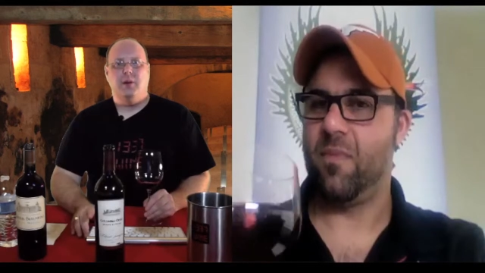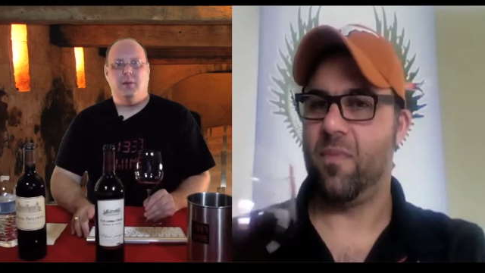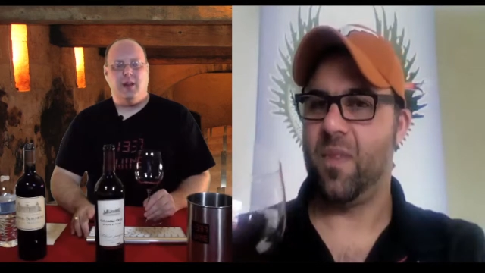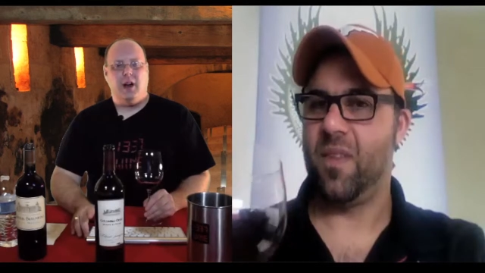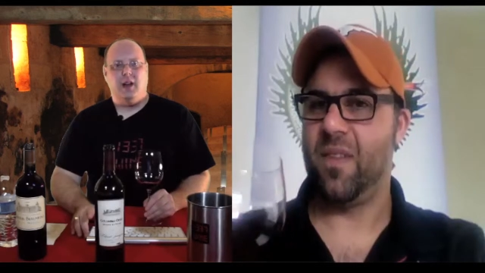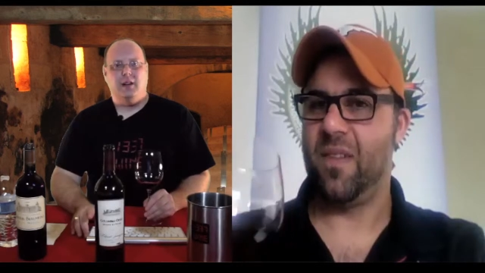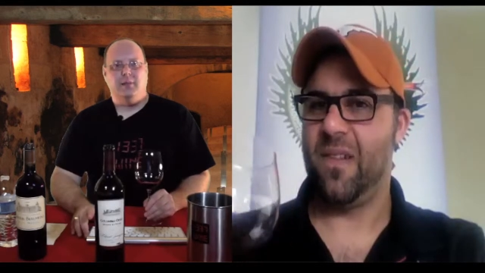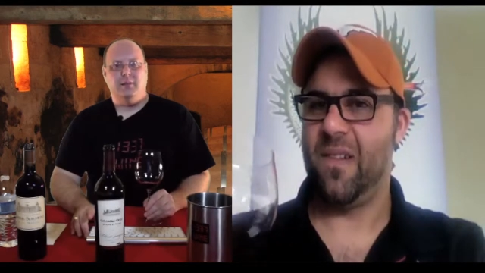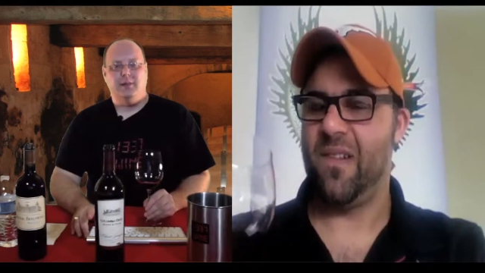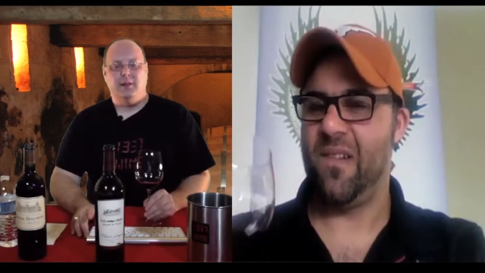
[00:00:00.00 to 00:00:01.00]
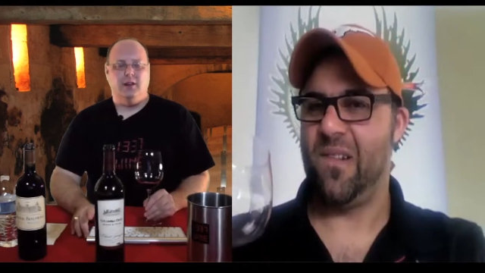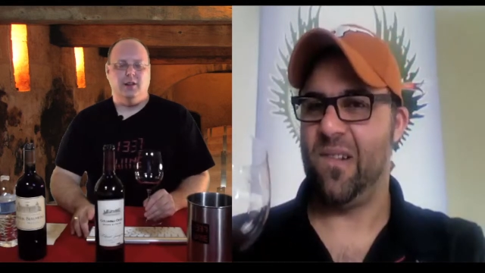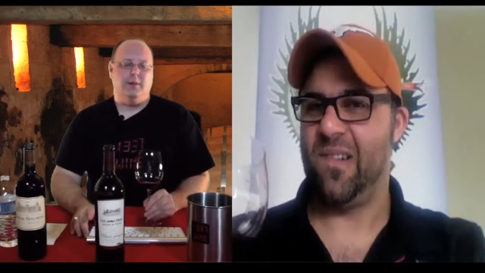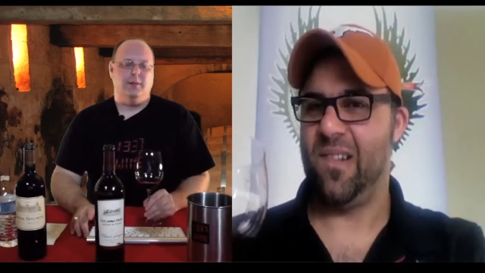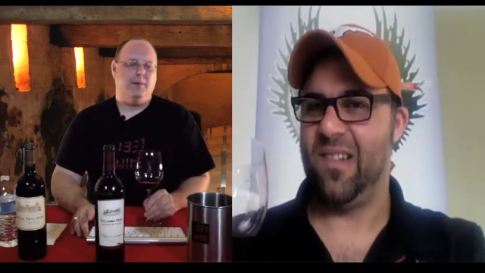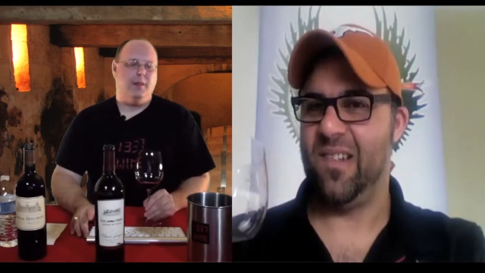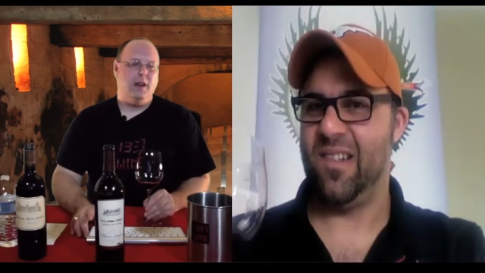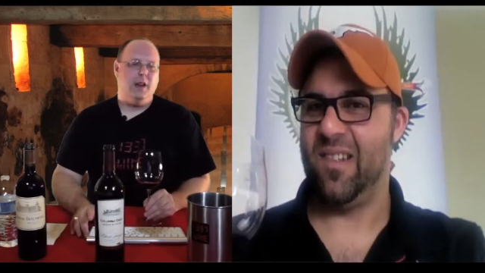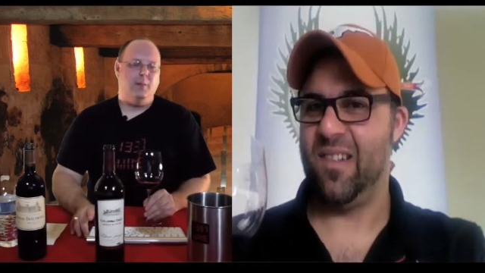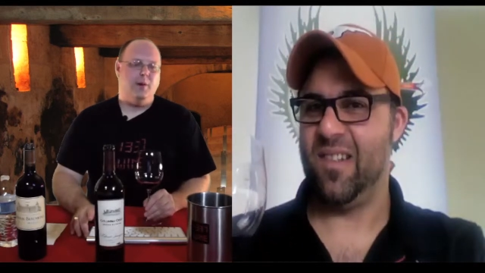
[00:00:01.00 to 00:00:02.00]
Speaker 1: put me on your
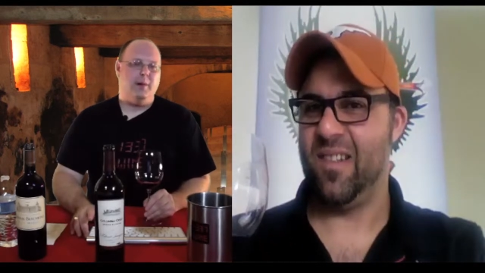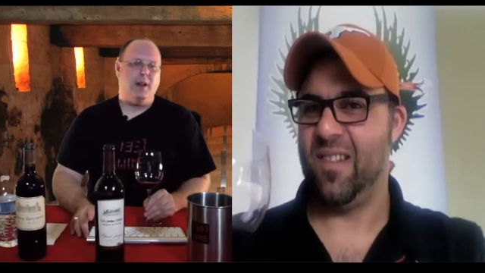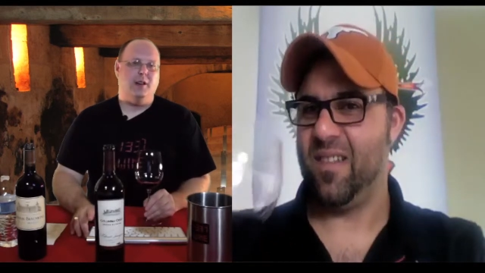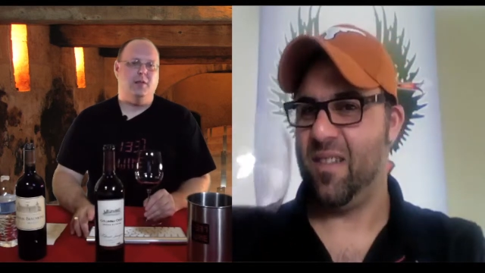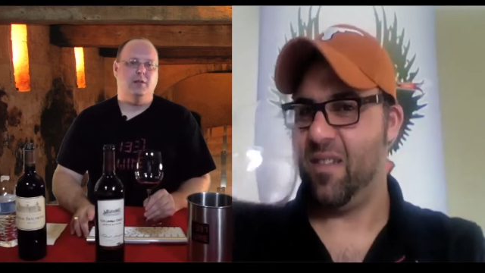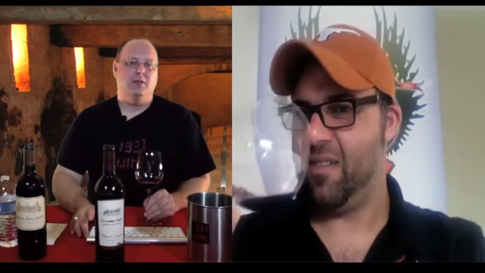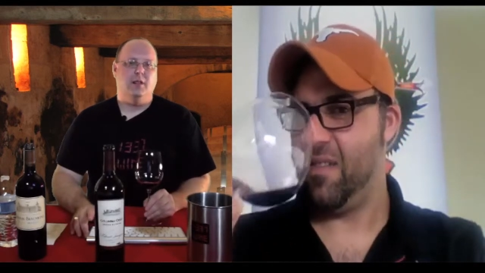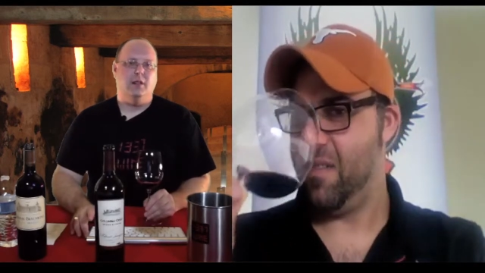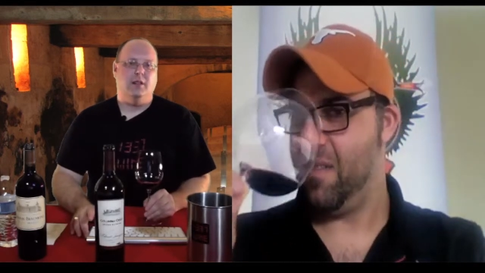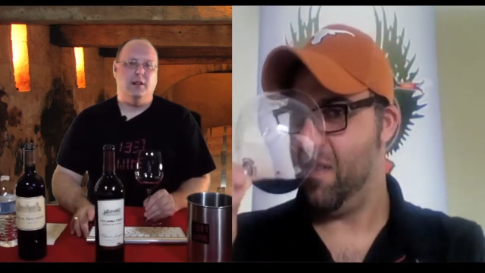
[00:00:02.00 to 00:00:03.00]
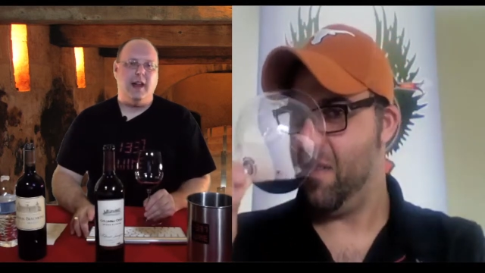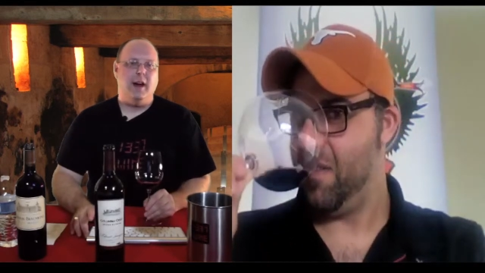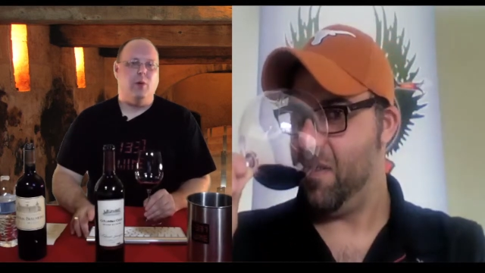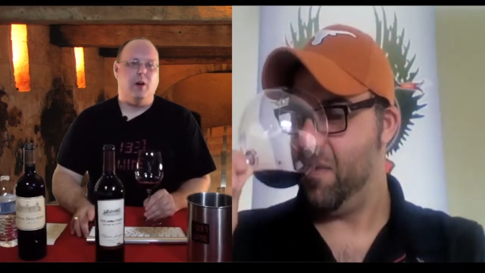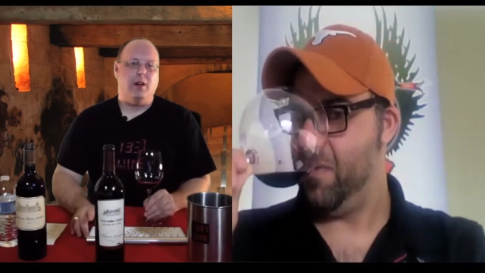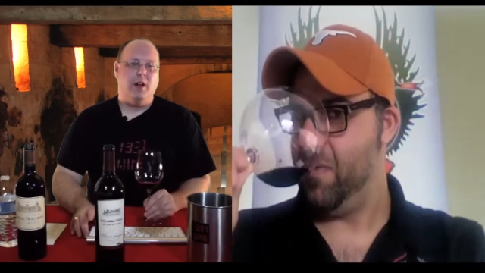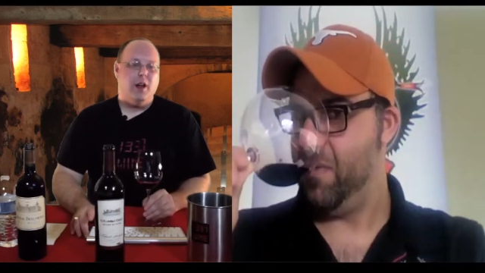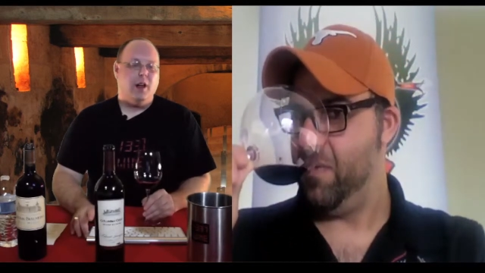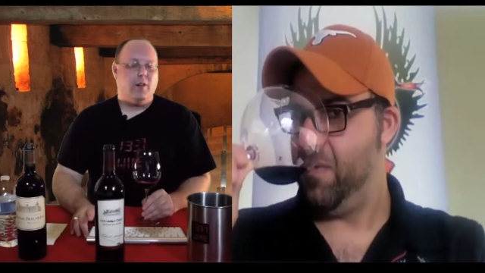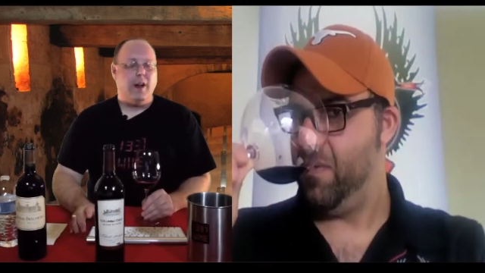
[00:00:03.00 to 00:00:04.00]
you need to put me on your your network.
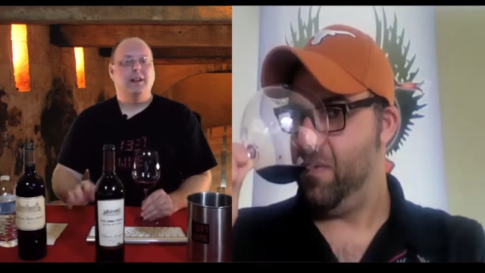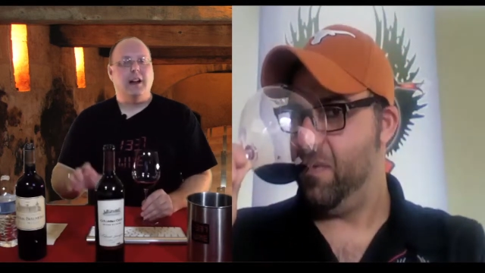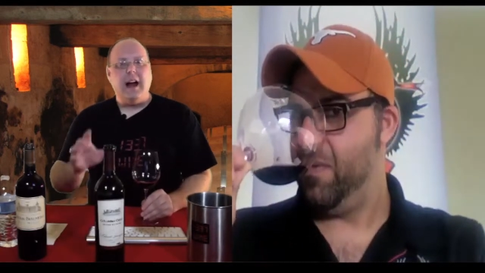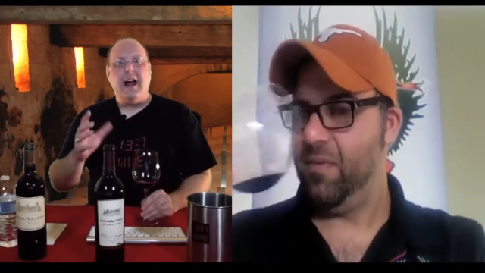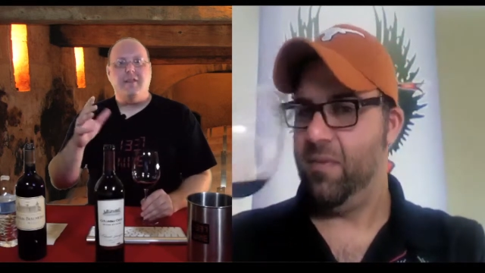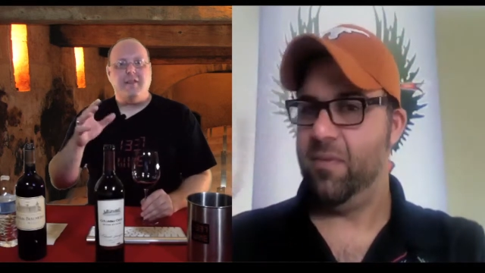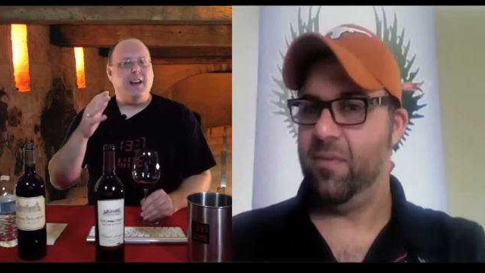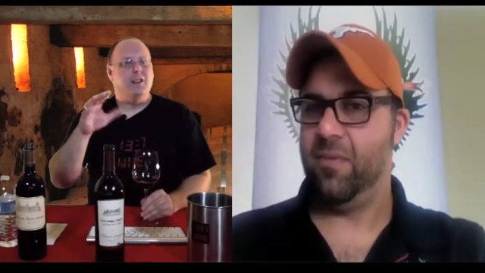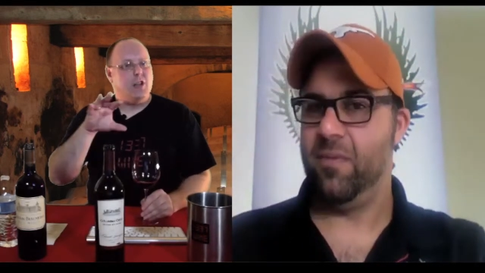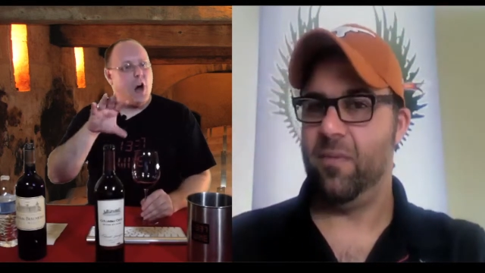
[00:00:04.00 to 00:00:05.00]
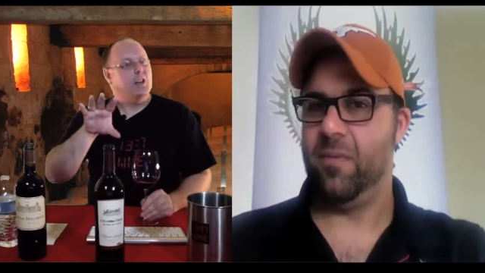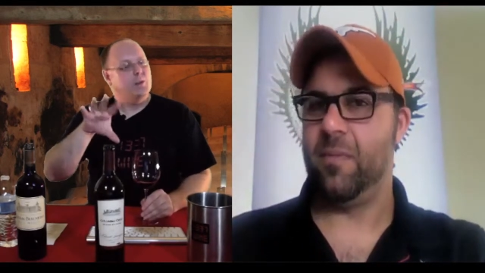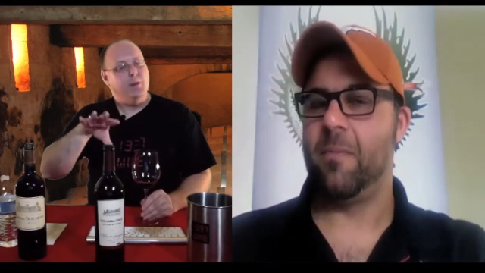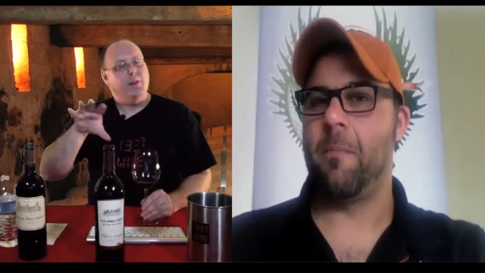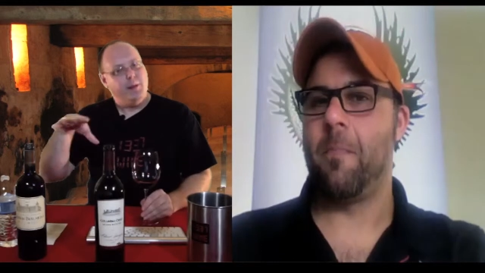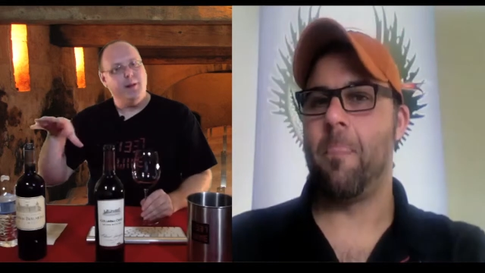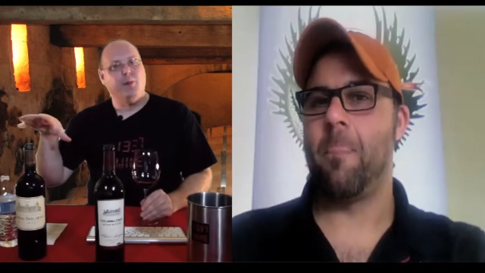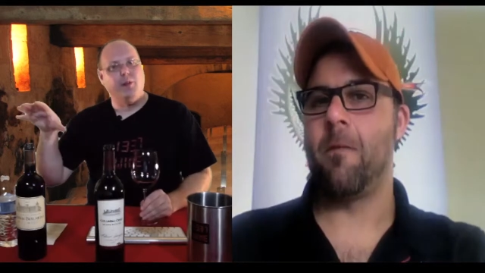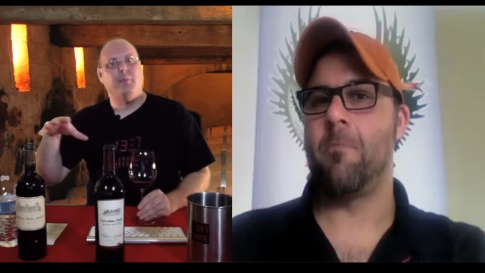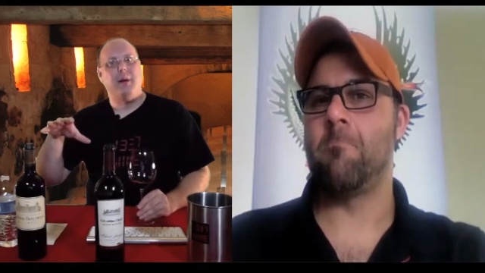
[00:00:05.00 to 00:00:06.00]
Granted, I have had talks with
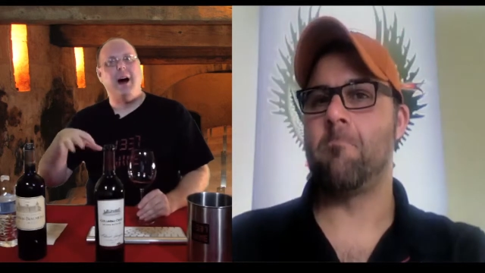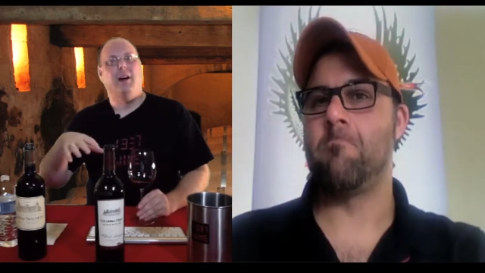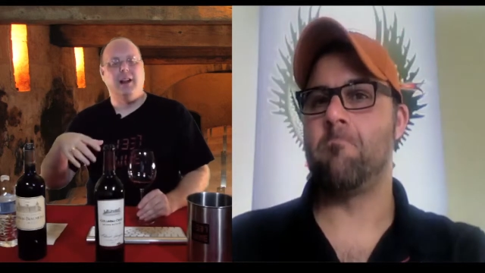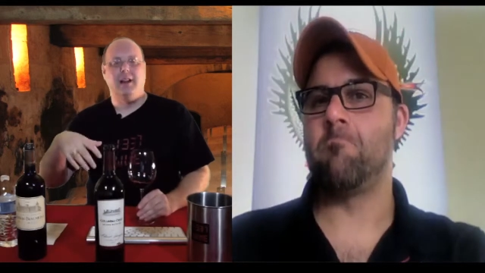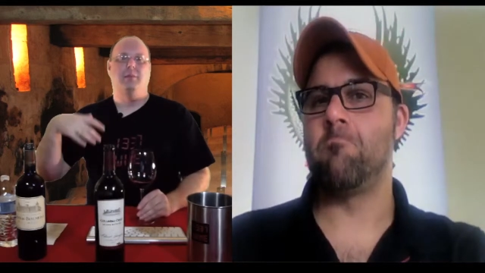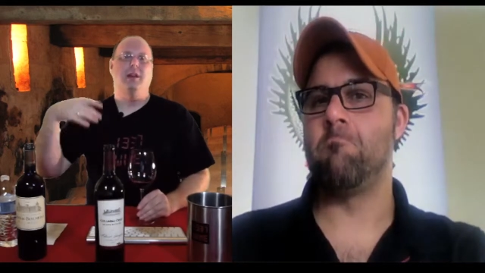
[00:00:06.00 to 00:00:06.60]
people about like